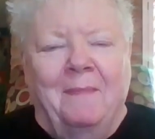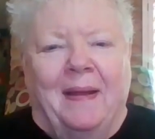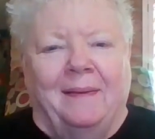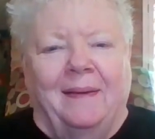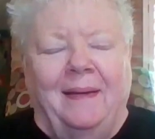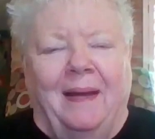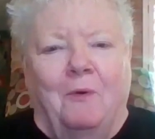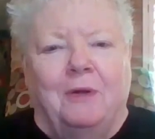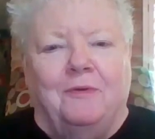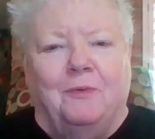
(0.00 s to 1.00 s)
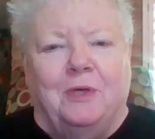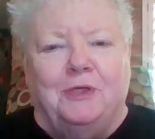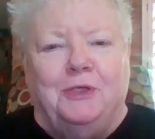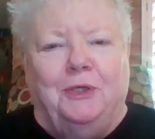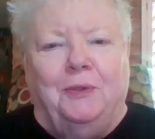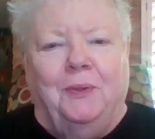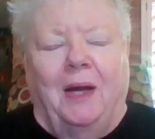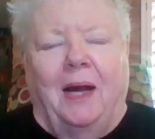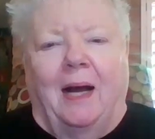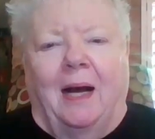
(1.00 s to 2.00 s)
Mainly, I want to wish
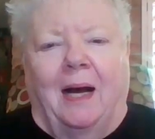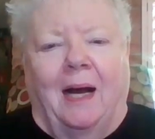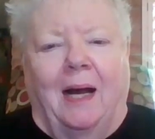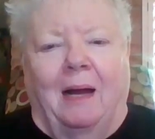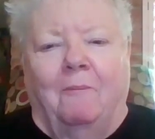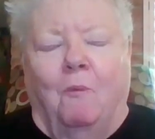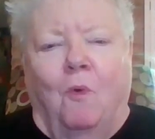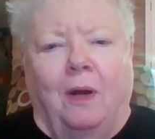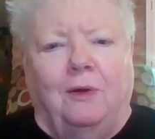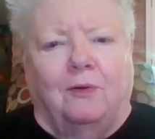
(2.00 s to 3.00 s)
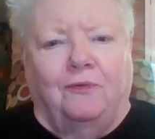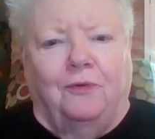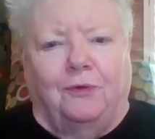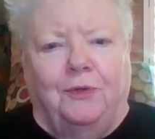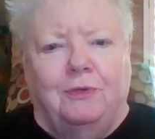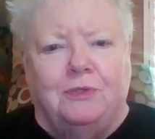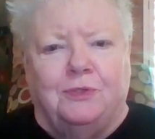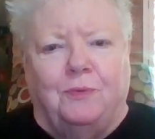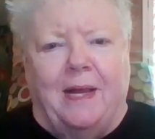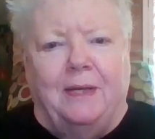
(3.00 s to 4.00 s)
you a wonderful new
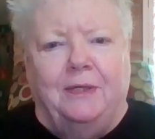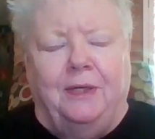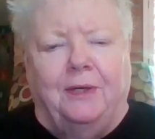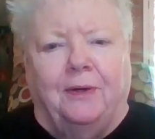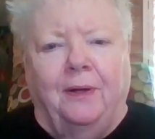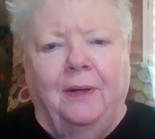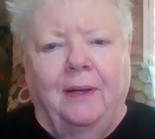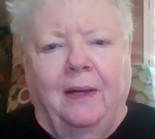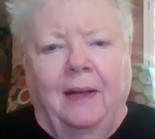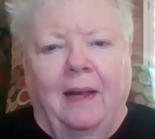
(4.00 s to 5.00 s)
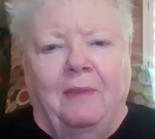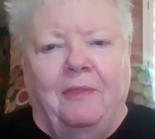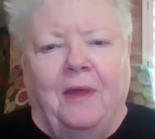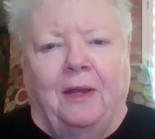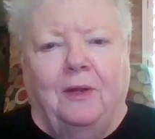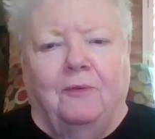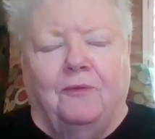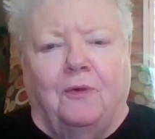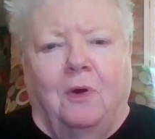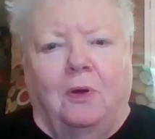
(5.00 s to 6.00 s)
Suranne year, and thank you
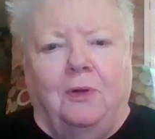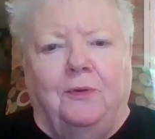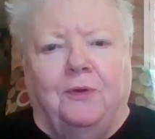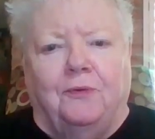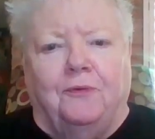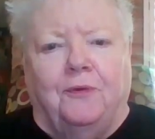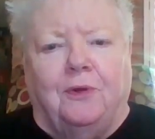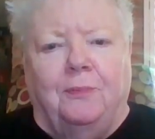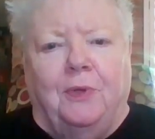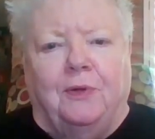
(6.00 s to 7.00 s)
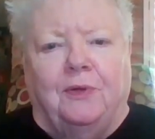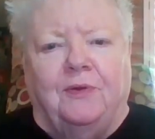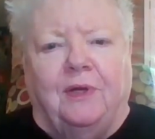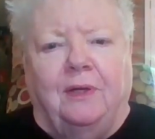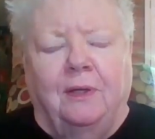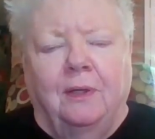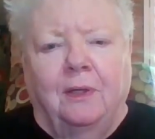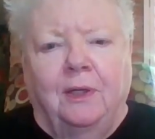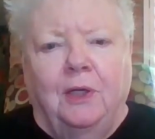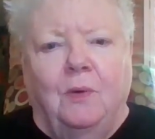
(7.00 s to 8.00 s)
for all you do for the community.
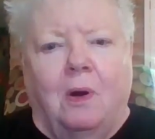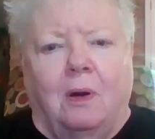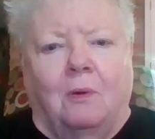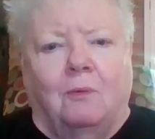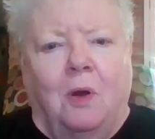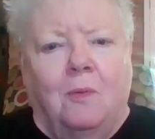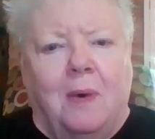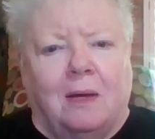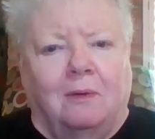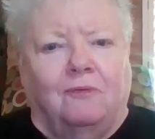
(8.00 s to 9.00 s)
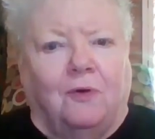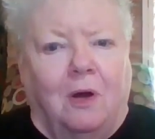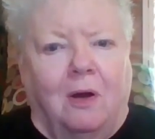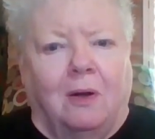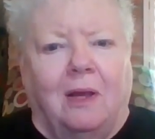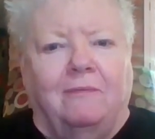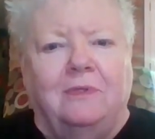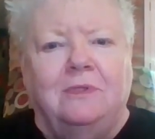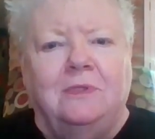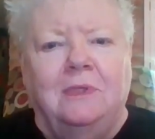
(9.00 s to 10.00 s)
You are a role model for all
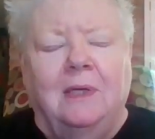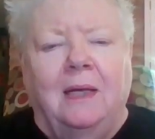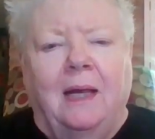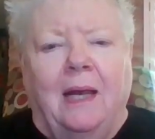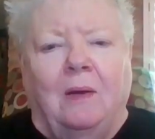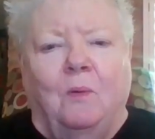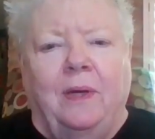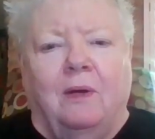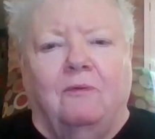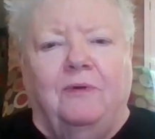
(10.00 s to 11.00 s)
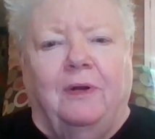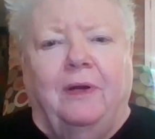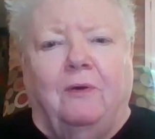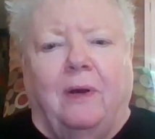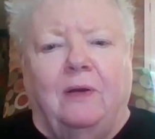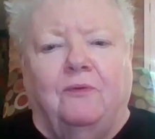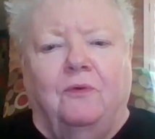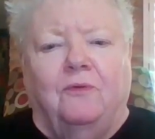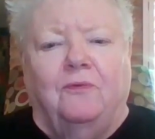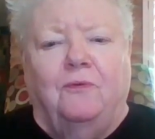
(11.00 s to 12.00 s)
of us, and we are very
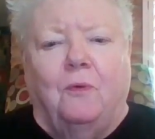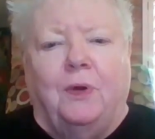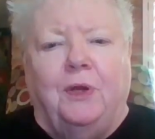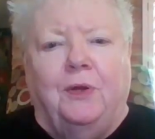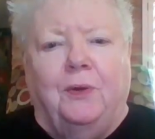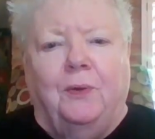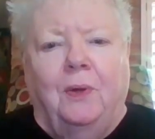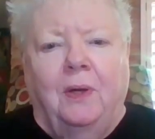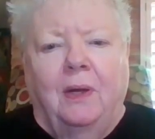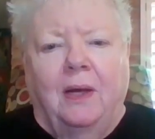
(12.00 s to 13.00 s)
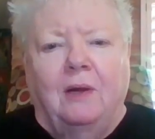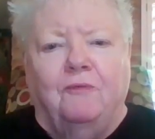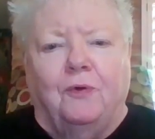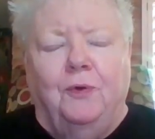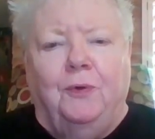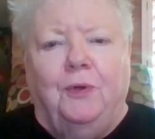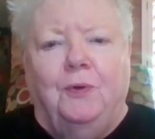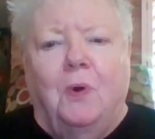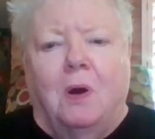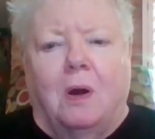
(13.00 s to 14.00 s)
grateful for you and for who
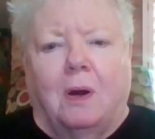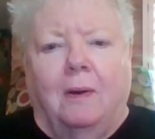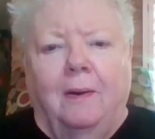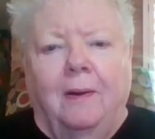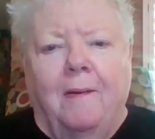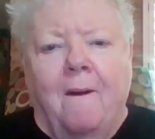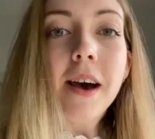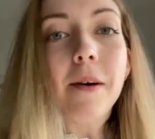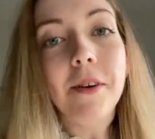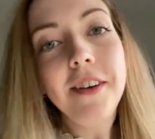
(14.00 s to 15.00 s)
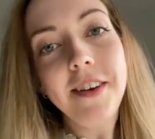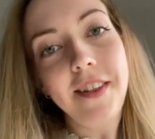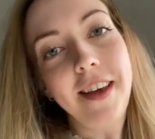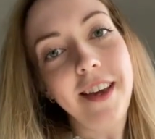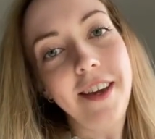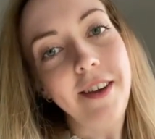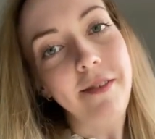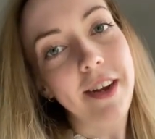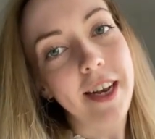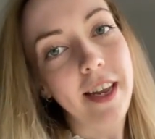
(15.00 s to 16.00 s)
you are. I wanted to thank
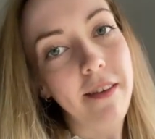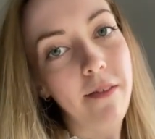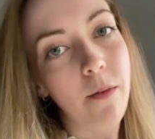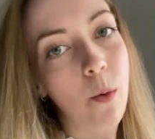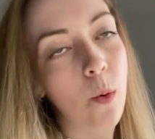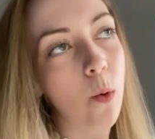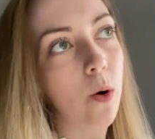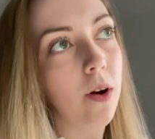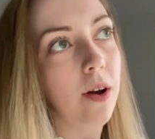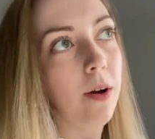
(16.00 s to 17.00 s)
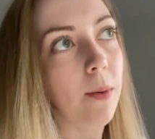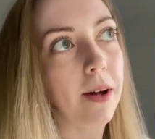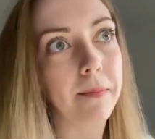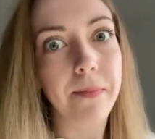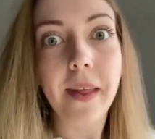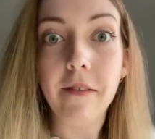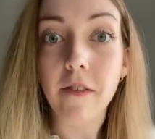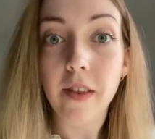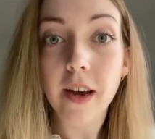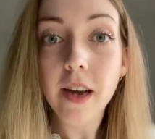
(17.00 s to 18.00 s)
you really for, well,
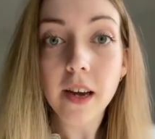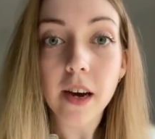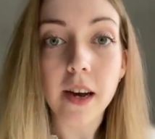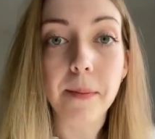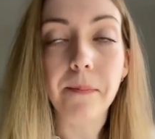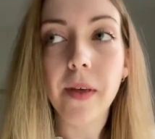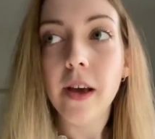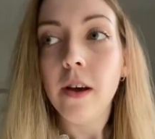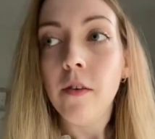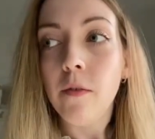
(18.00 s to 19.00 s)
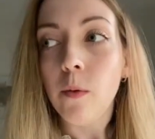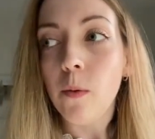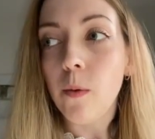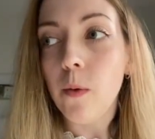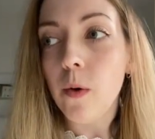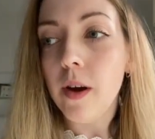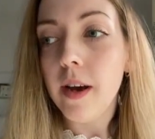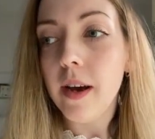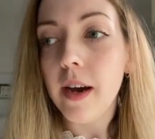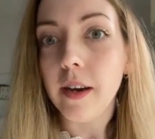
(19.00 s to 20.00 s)
everything, for
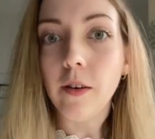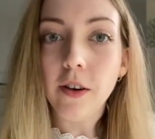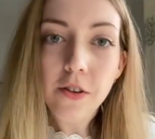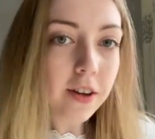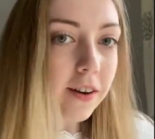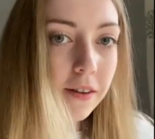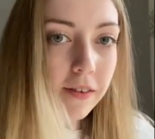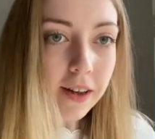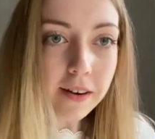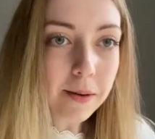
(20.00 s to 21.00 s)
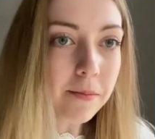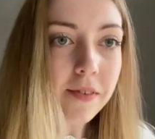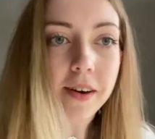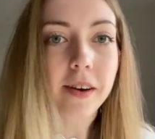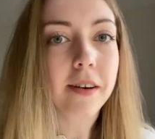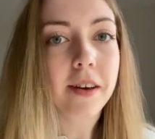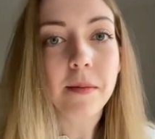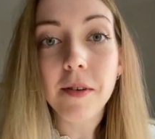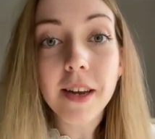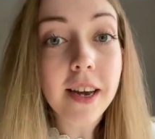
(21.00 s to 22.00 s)
acknowledging the fandom, for
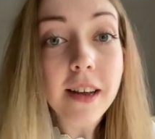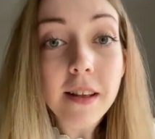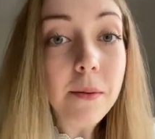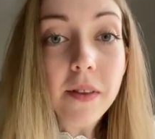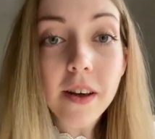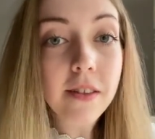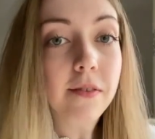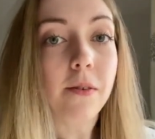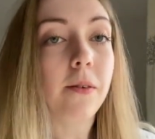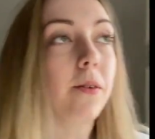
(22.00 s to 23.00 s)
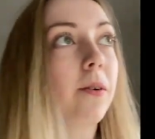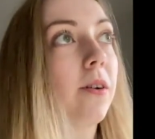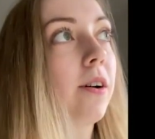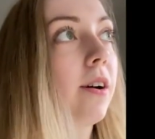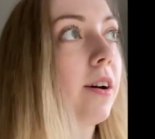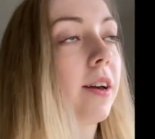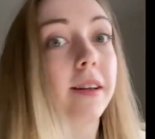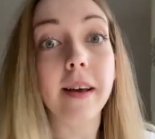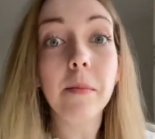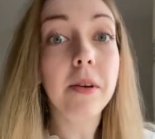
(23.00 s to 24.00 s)
communicating with us, for
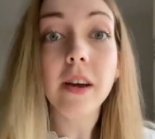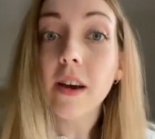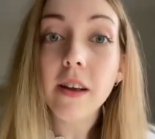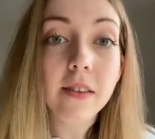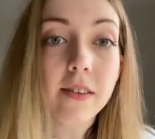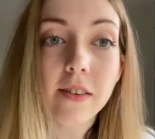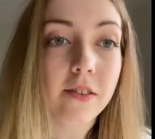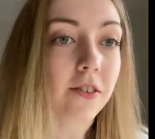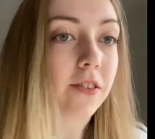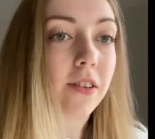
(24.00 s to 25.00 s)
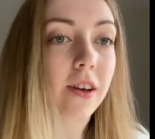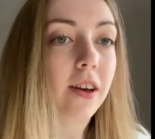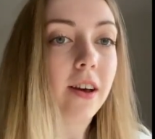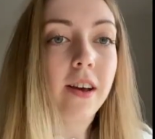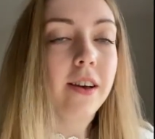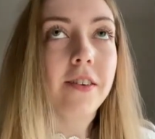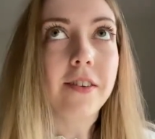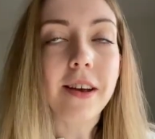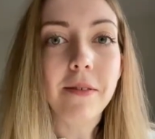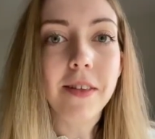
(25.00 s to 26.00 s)
accepting us, just
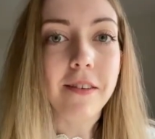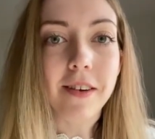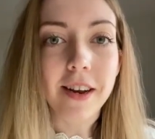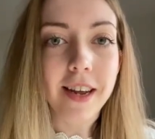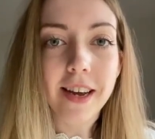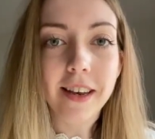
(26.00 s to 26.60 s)
everything really.